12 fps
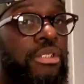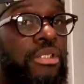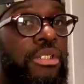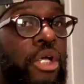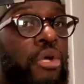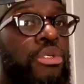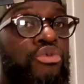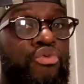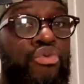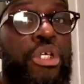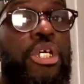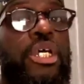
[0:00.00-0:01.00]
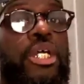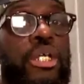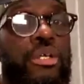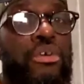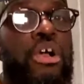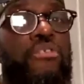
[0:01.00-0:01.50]
It was really
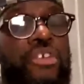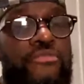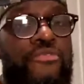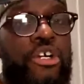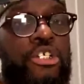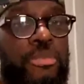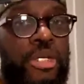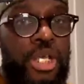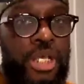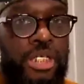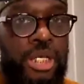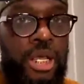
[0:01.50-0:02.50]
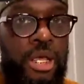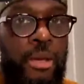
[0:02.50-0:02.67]
rough at first because